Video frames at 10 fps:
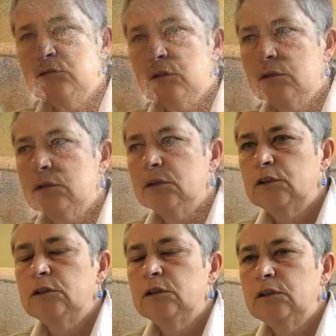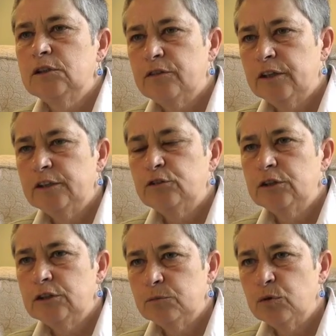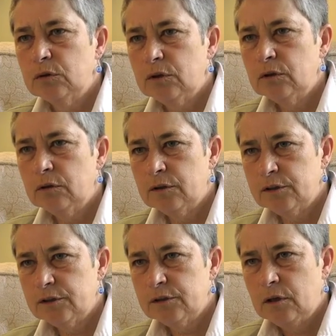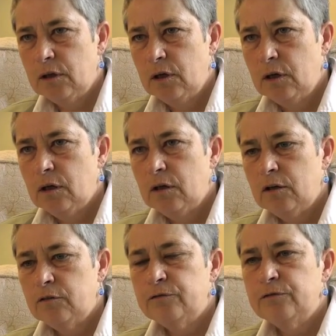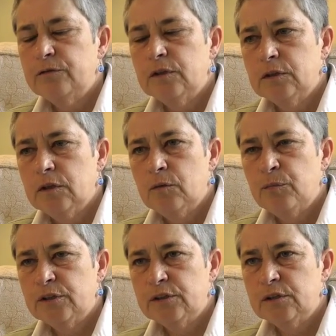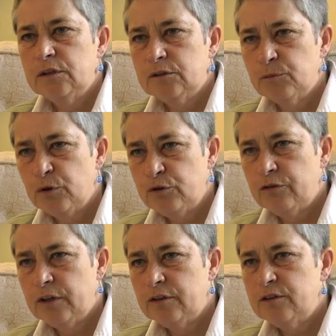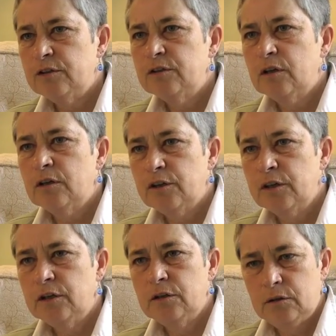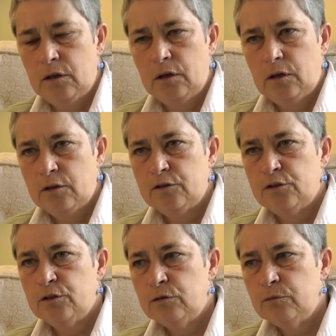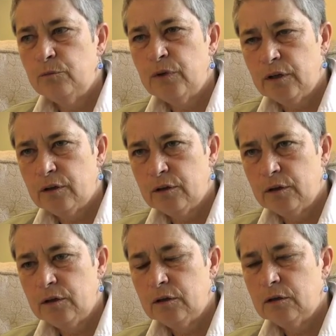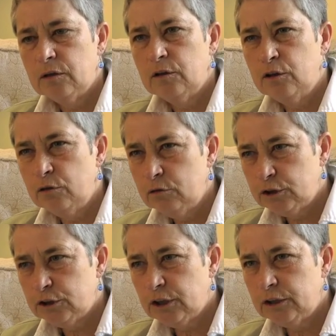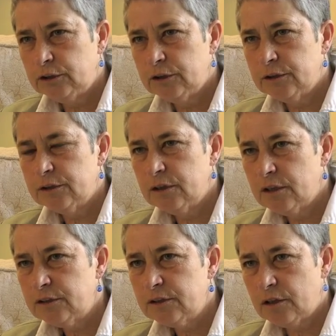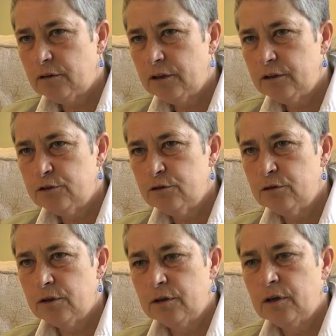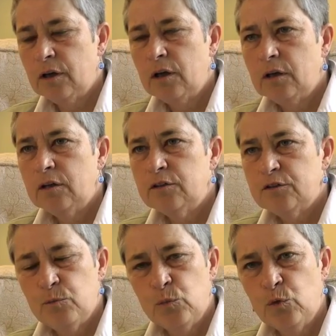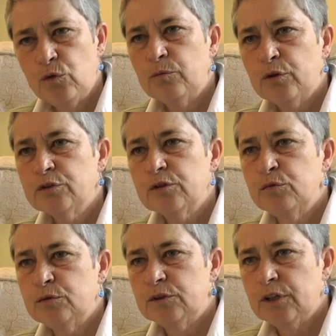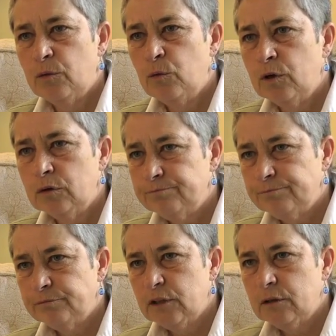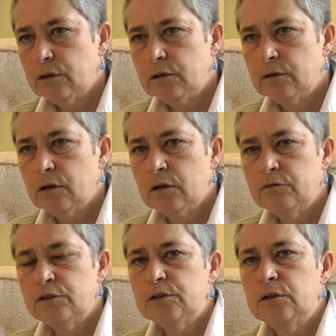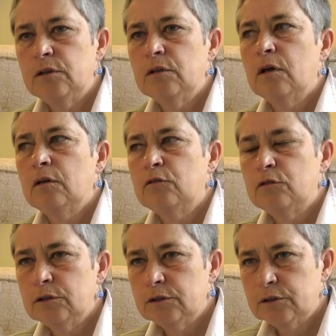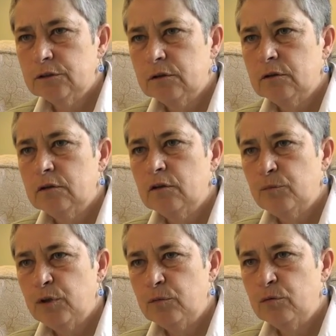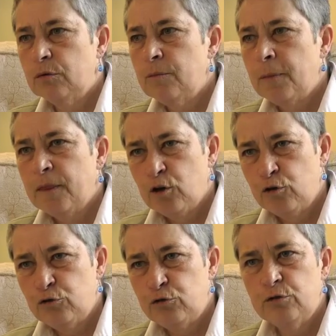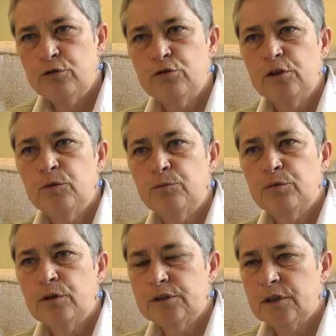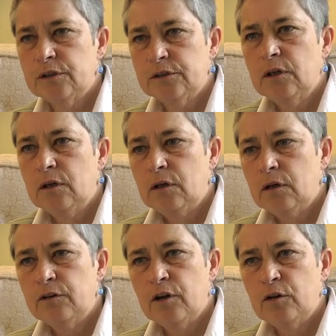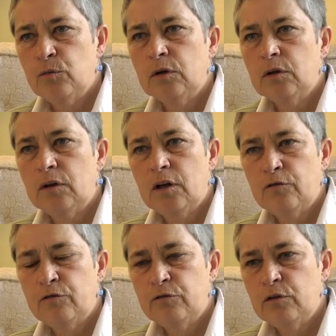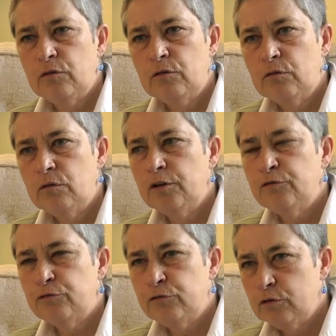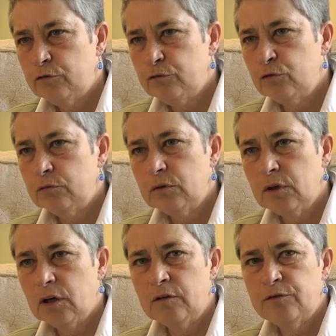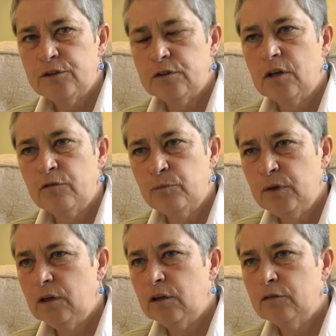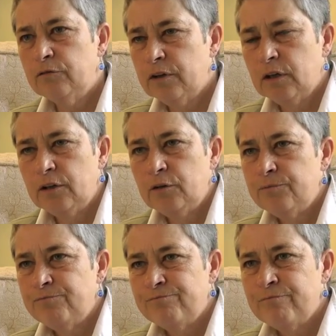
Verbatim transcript: and drug addiction is a very treatable illness. If a person is motivated and keen to make the huge changes necessary to do that, it's more than possible to get well. And I've seen hundreds of people go through the treatment process and get well and have really fruitful lives that have meaning and value,